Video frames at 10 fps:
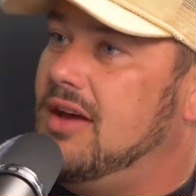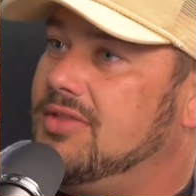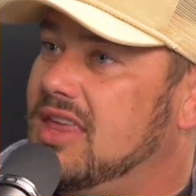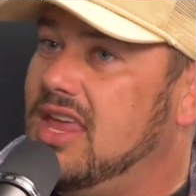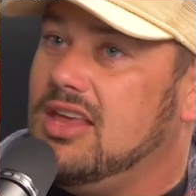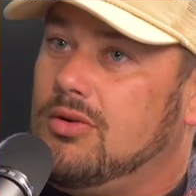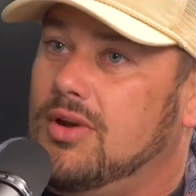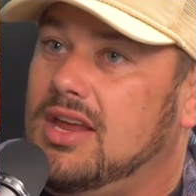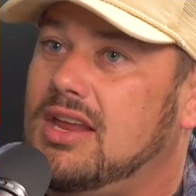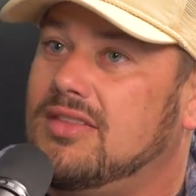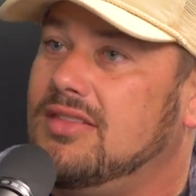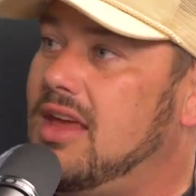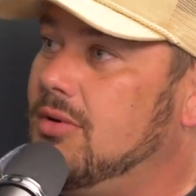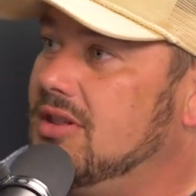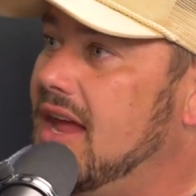you'd have the king, queen, and
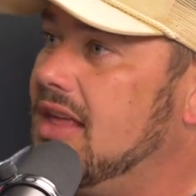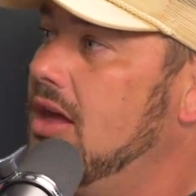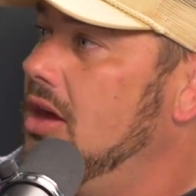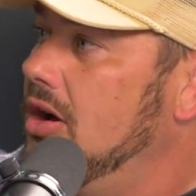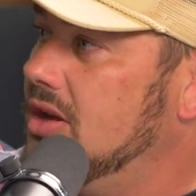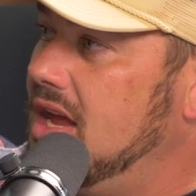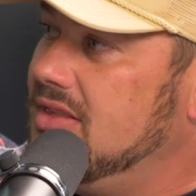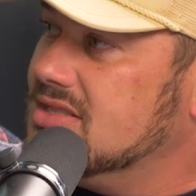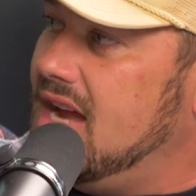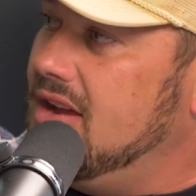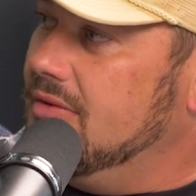then they would like, okay, this